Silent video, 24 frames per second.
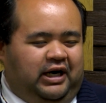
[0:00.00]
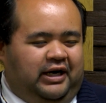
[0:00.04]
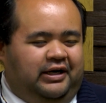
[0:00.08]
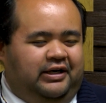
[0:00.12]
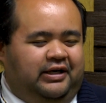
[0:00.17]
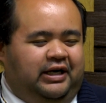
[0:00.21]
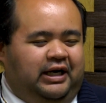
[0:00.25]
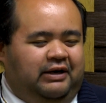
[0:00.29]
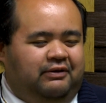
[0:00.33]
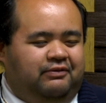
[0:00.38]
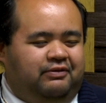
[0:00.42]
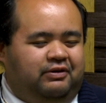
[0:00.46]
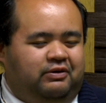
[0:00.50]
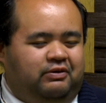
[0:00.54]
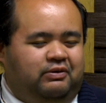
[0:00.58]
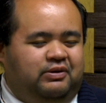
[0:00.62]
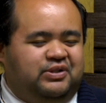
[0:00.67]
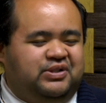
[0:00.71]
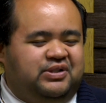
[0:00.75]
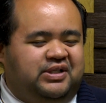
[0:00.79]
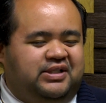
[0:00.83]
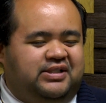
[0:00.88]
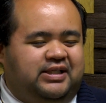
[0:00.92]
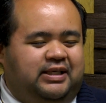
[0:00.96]
I never
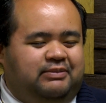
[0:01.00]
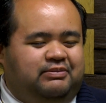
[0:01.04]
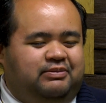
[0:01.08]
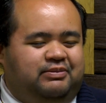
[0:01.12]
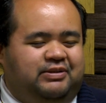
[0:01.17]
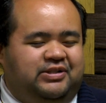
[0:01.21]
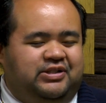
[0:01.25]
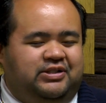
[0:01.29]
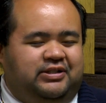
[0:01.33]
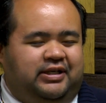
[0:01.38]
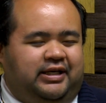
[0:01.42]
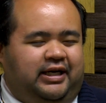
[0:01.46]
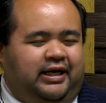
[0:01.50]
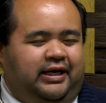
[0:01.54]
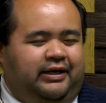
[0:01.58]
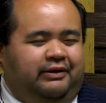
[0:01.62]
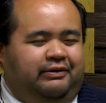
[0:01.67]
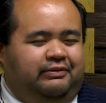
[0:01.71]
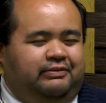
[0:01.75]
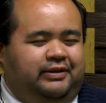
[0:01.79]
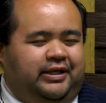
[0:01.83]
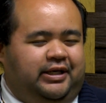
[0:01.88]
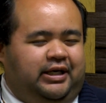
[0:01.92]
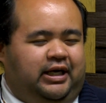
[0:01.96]
was the type of person,
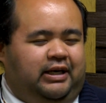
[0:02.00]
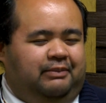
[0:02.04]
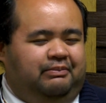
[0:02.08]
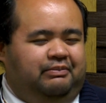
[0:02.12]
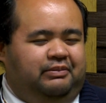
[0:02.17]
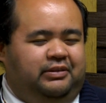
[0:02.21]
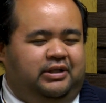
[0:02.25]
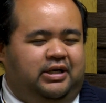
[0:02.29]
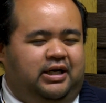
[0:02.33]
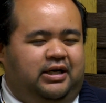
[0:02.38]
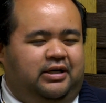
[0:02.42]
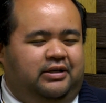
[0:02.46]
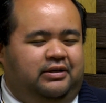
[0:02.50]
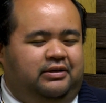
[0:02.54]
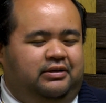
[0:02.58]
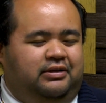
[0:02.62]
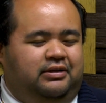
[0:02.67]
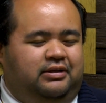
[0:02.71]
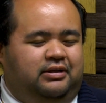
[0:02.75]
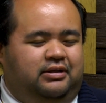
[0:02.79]
I'm not